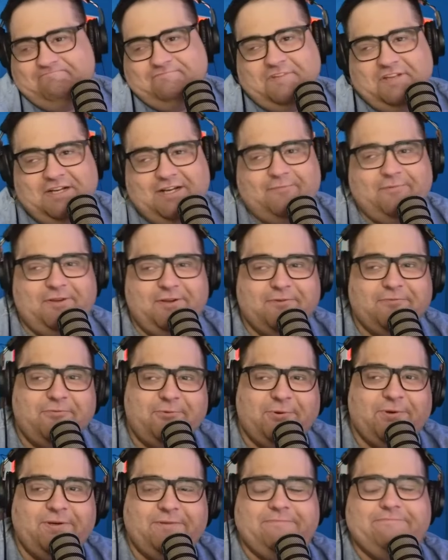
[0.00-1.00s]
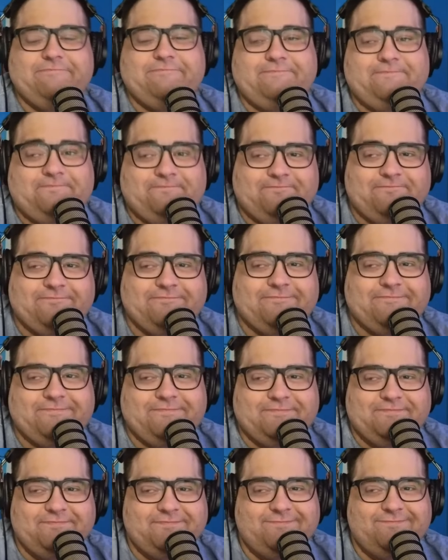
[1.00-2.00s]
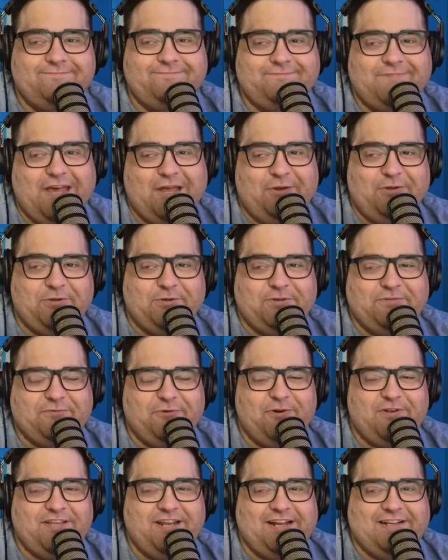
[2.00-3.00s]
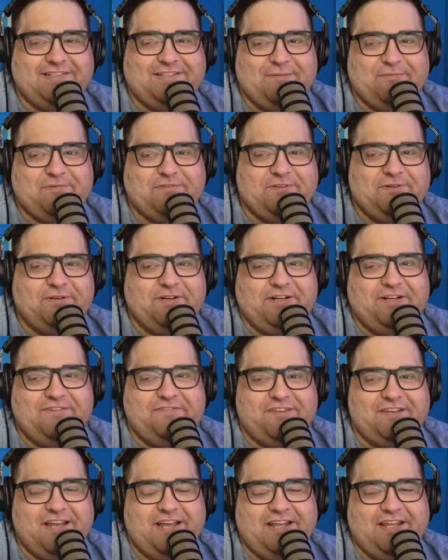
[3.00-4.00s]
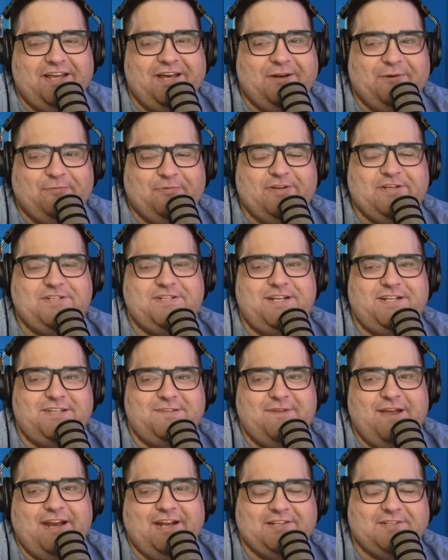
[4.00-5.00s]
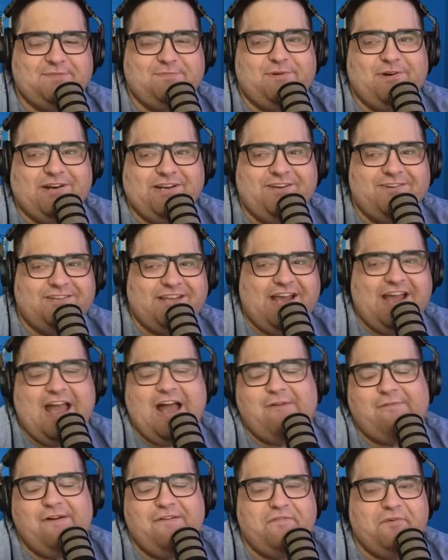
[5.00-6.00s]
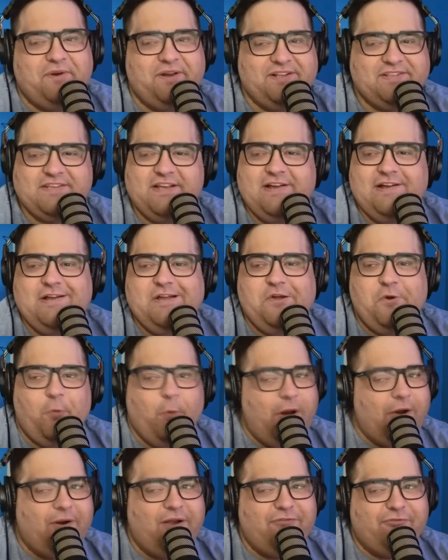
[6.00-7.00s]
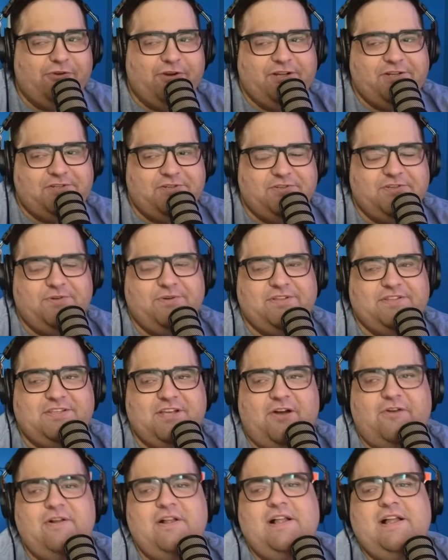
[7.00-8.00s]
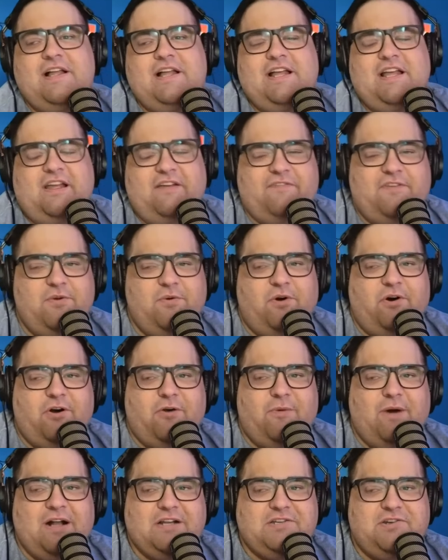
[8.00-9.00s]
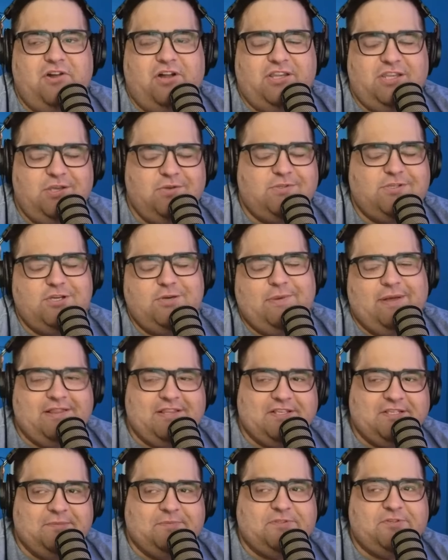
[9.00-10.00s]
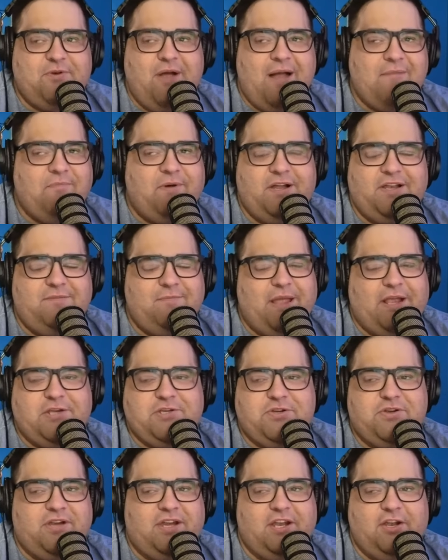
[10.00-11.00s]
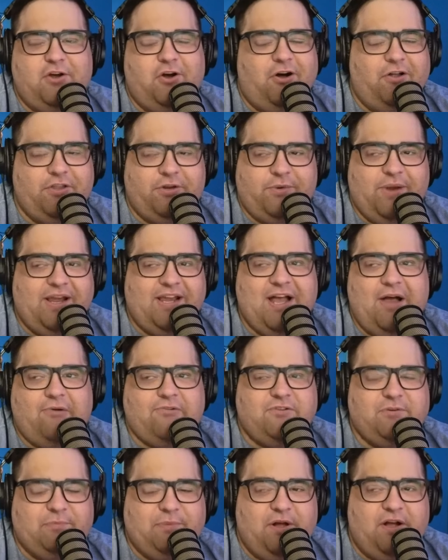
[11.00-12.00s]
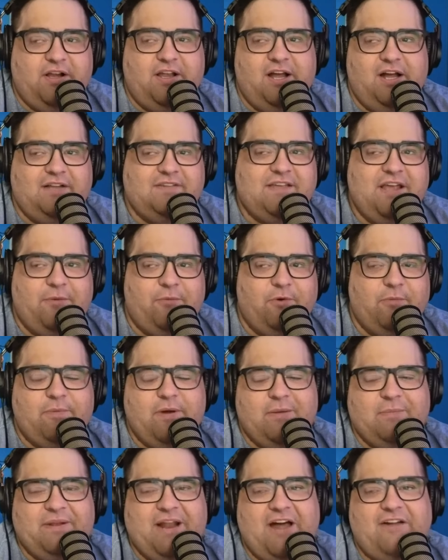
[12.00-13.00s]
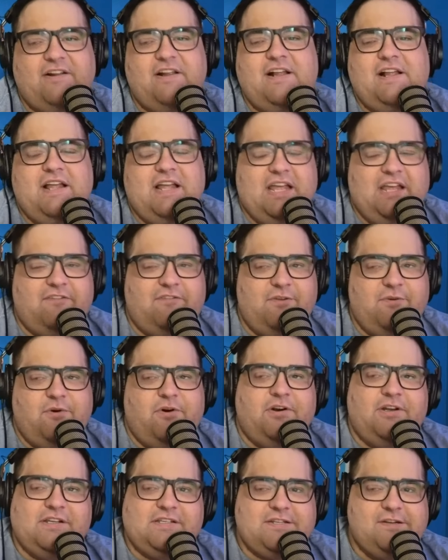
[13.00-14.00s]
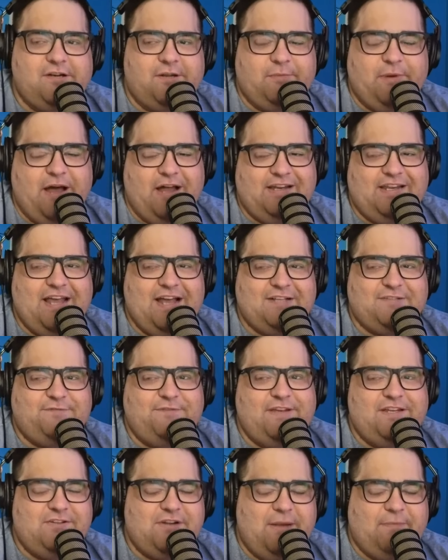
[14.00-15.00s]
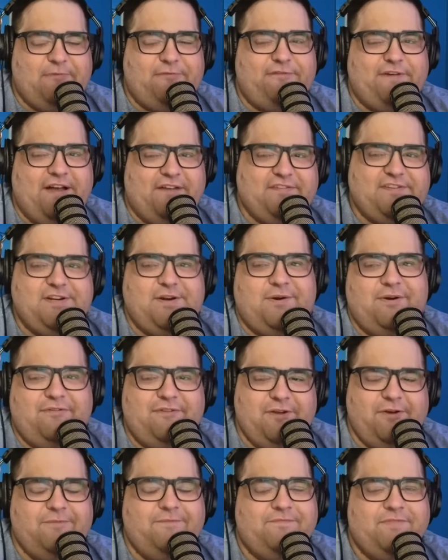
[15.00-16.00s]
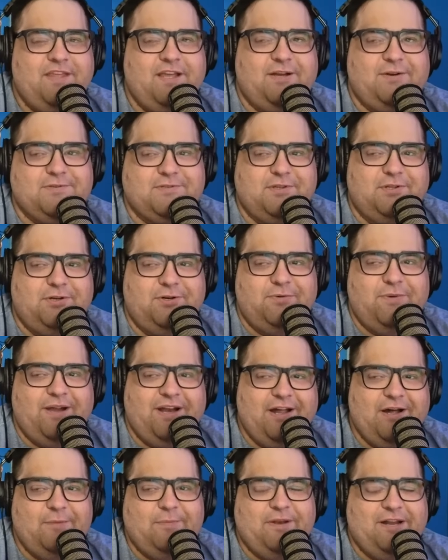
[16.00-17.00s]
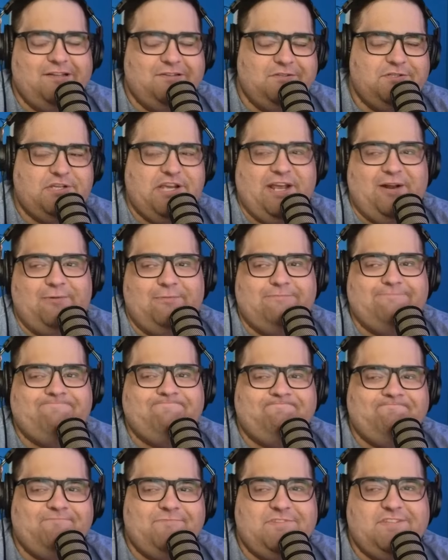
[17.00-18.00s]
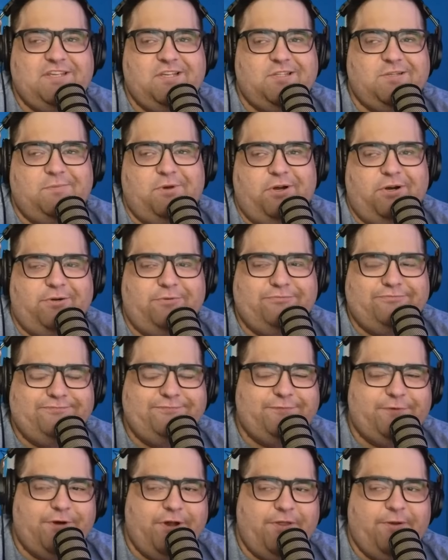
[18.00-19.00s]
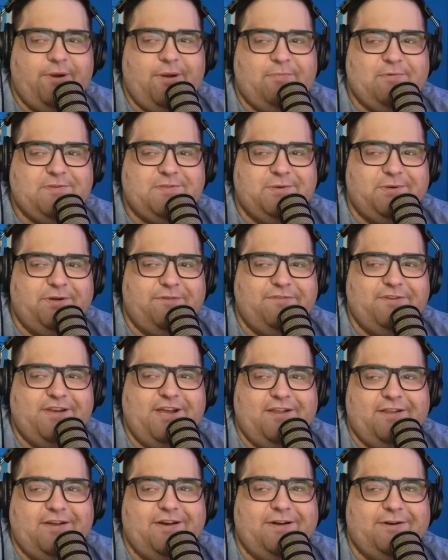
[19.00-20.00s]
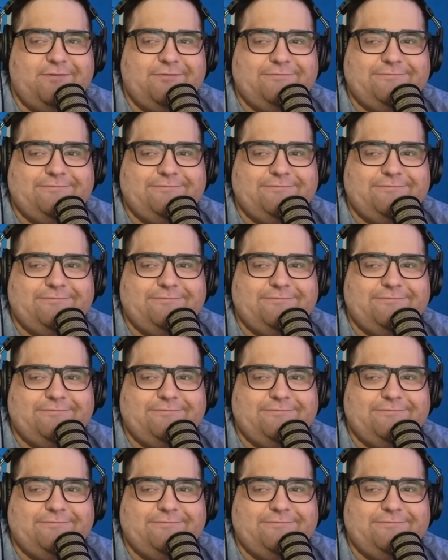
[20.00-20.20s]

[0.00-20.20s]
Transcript: I'm here for it. That'll do it for today's episode of The Daily Huddle. Appreciate you making us a part of your day, however it is, wherever it is you're doing so. If you are watching on YouTube, hit the subscribe button. Make sure you're getting all the great college football content we're pumping out. If you are listening on the podcast feed, drop a 5-star review. It goes a long way in helping out the channel. See you tomorrow for another episode of The Daily Huddle.